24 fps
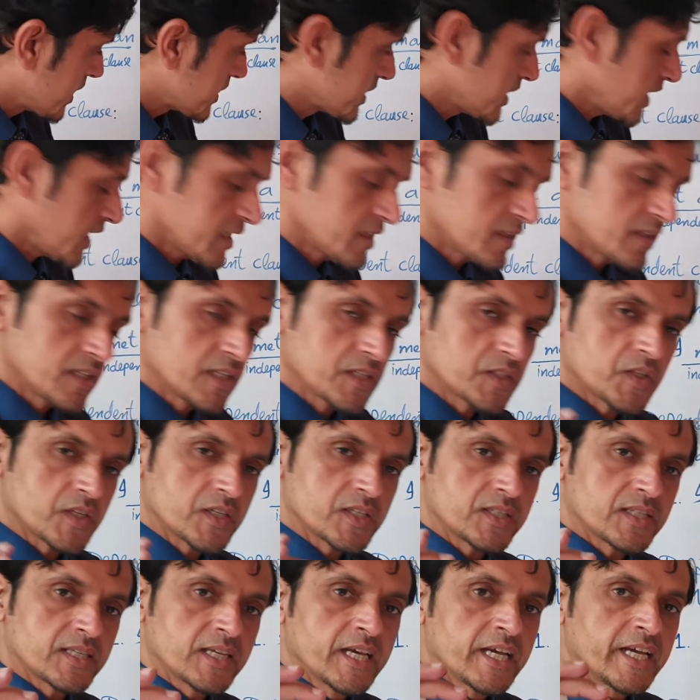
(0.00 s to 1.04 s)
and this
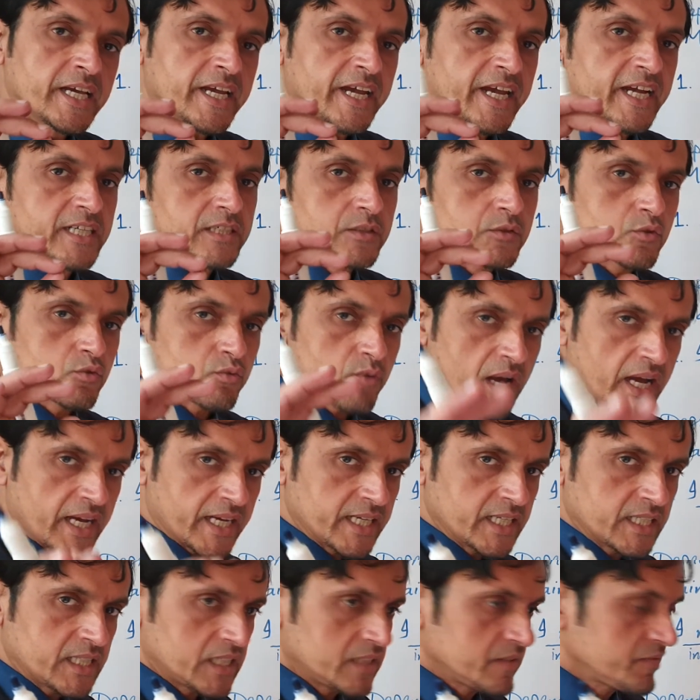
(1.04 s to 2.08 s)
is
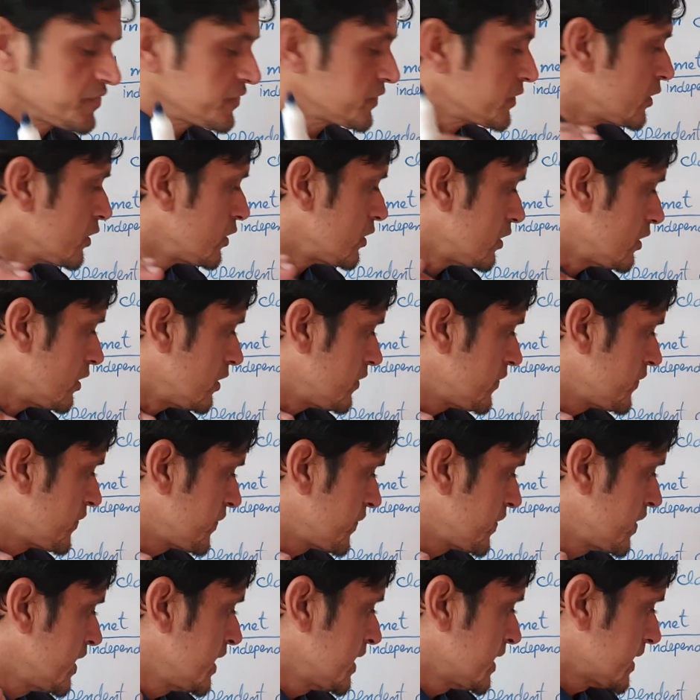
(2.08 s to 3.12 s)
interrogative
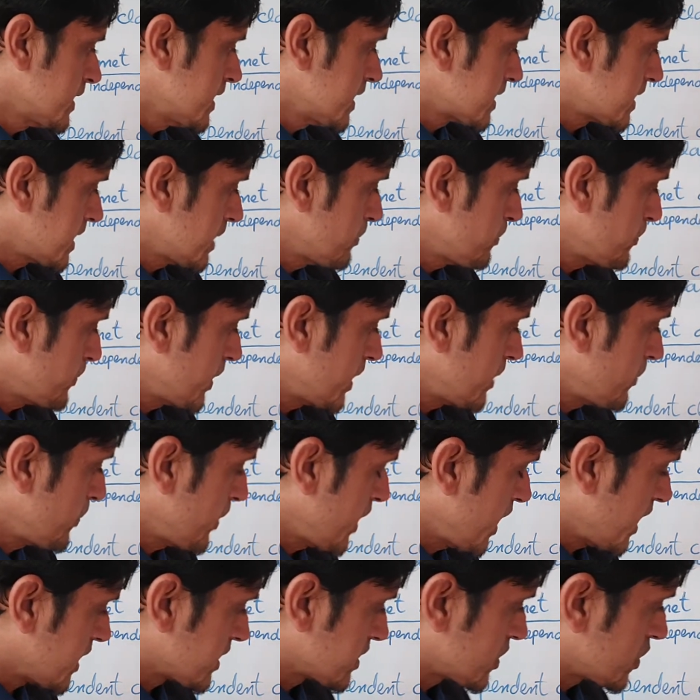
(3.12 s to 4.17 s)
of the simple
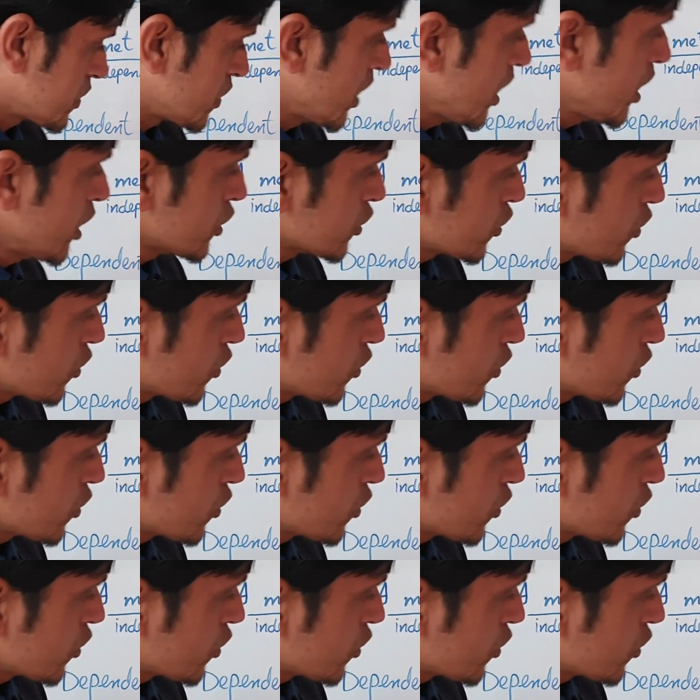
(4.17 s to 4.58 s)
past. So